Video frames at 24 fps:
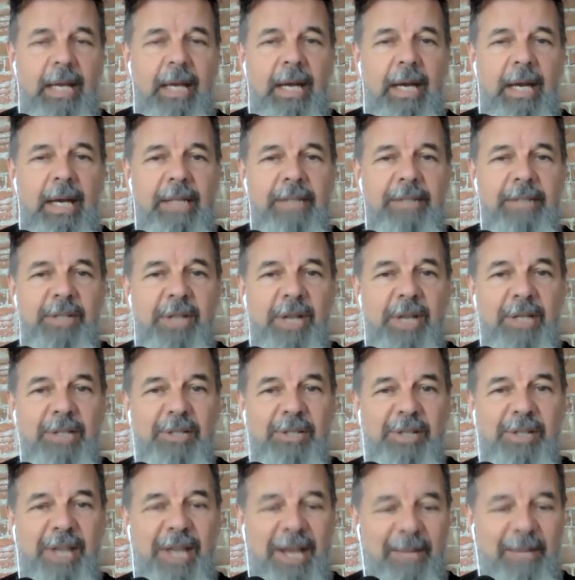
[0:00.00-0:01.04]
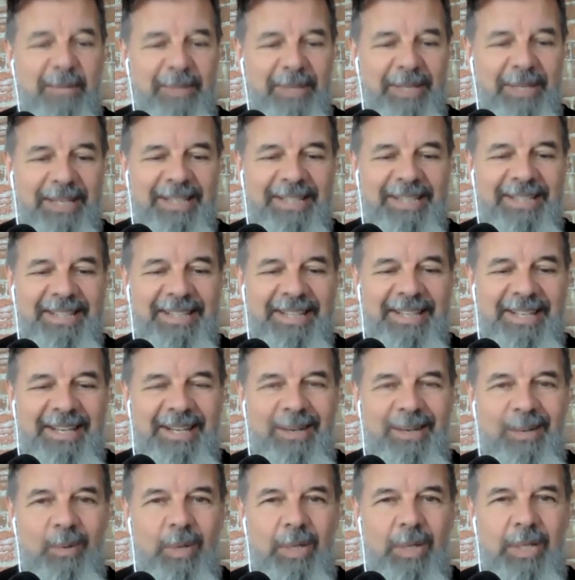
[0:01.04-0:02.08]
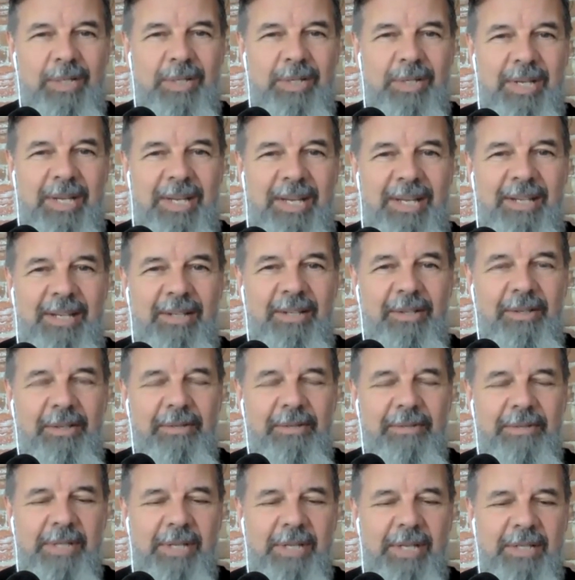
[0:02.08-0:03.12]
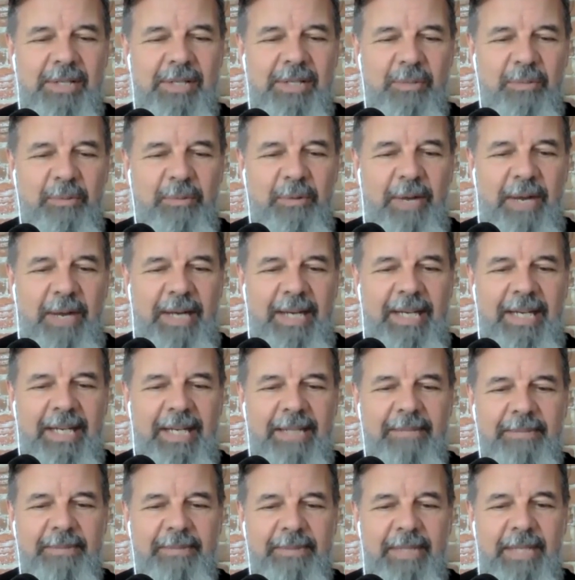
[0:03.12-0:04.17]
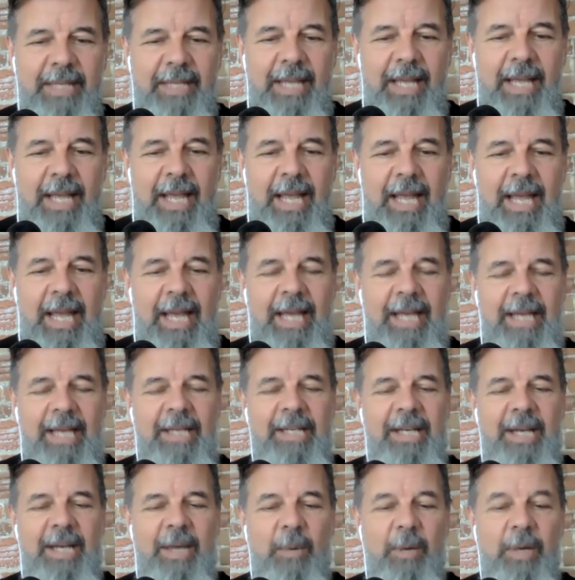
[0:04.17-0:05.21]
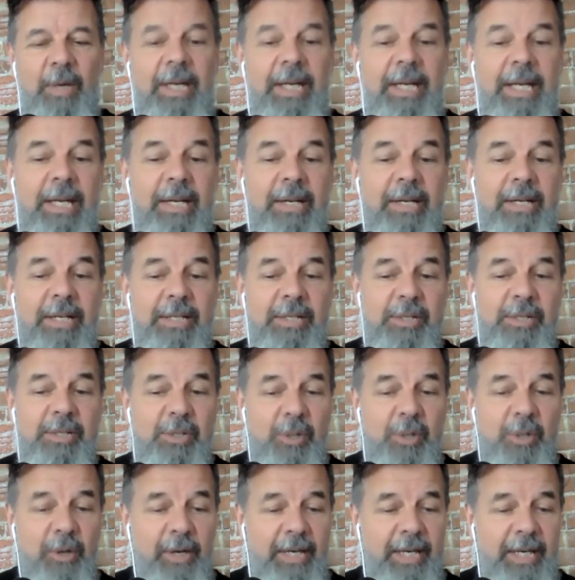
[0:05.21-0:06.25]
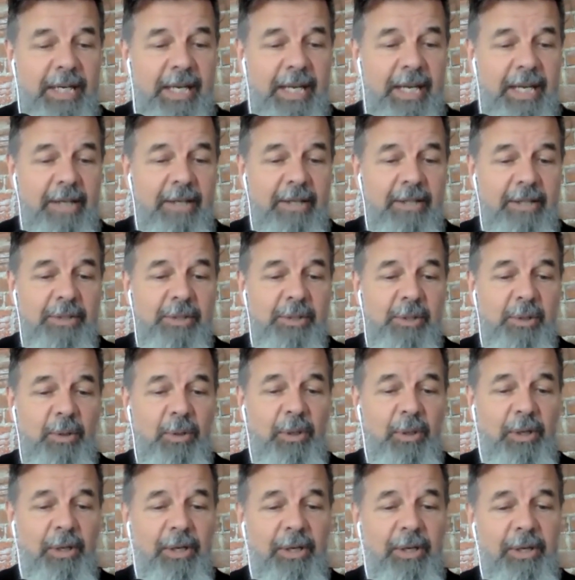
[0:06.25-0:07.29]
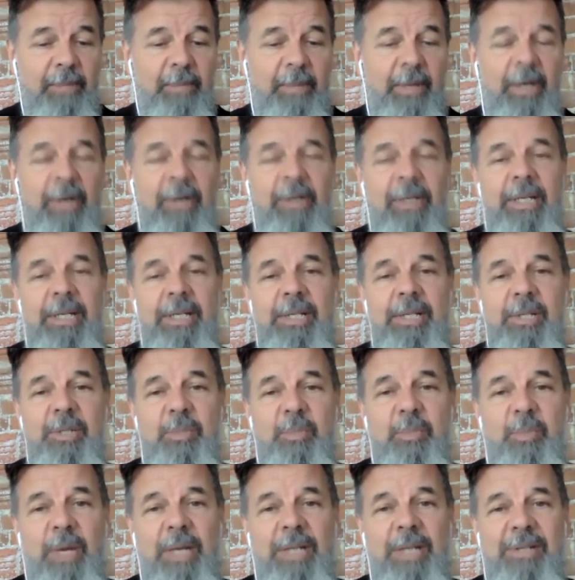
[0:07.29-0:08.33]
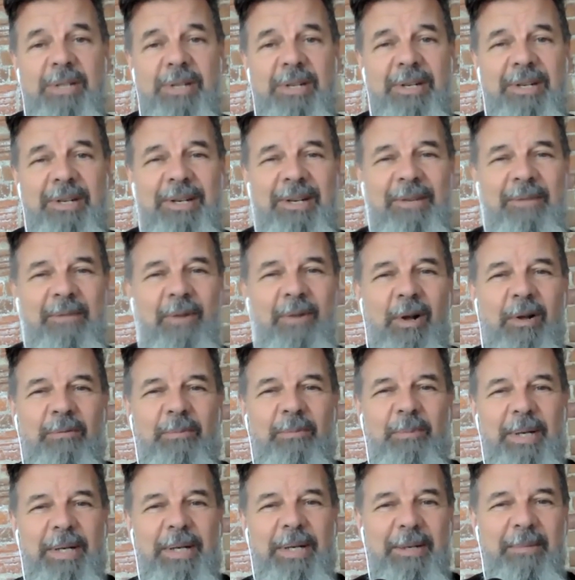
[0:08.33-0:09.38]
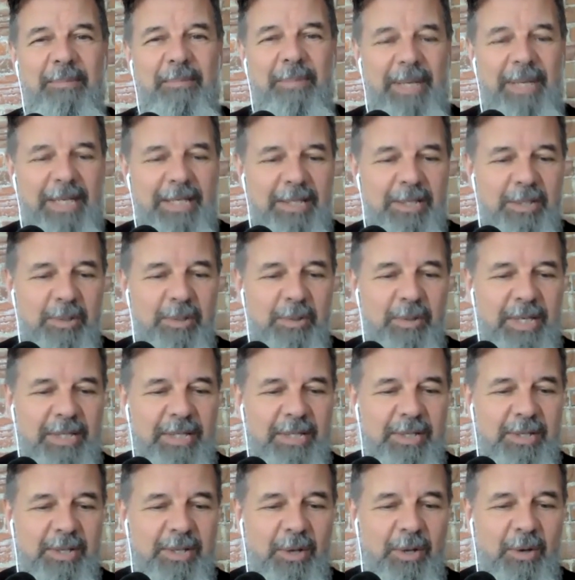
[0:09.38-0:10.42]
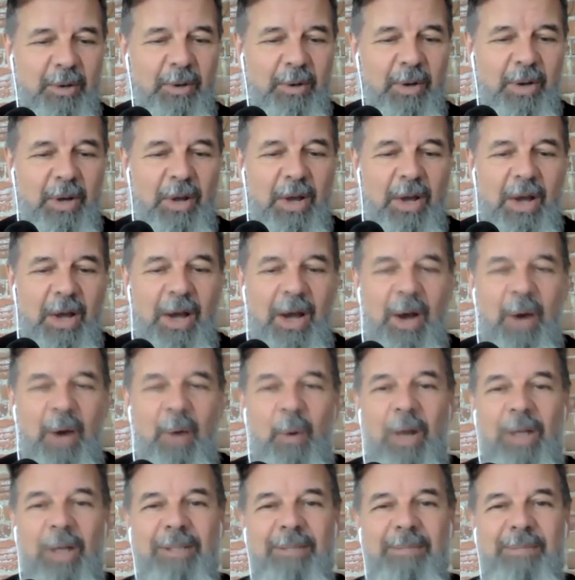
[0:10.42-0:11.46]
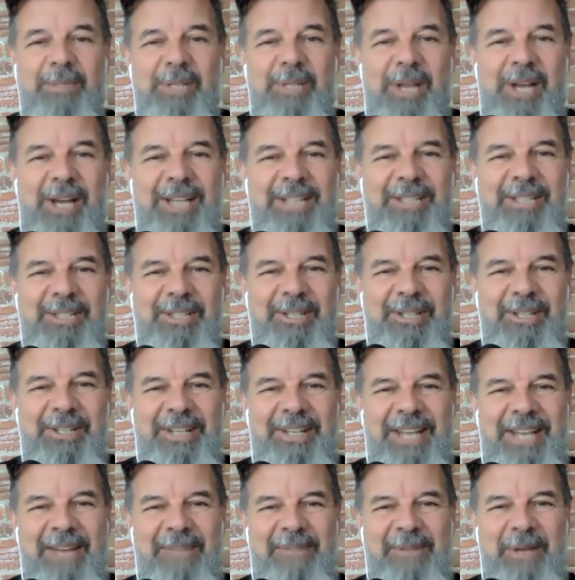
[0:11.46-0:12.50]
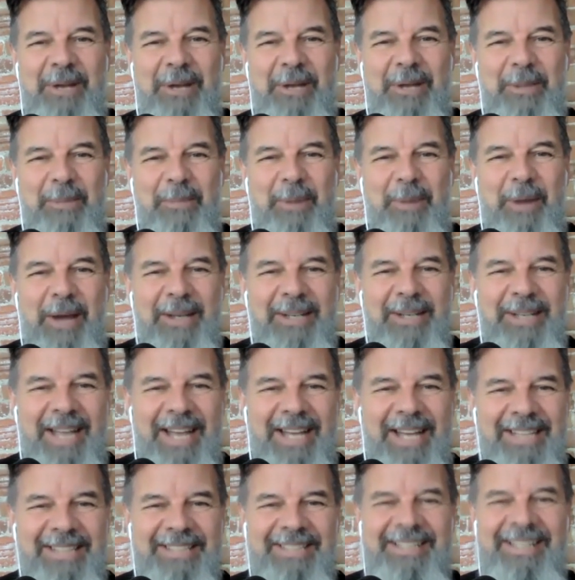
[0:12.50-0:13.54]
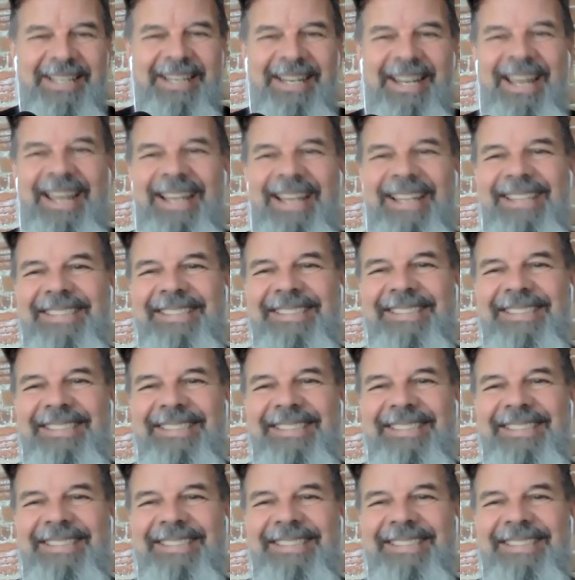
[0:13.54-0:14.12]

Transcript: Uh, Josh Tamblyn was healed of schizophrenia. And uh, we're going to hear his story and also learn about his present involvement in ministry. So, welcome, Josh. Good to have you on the podcast today.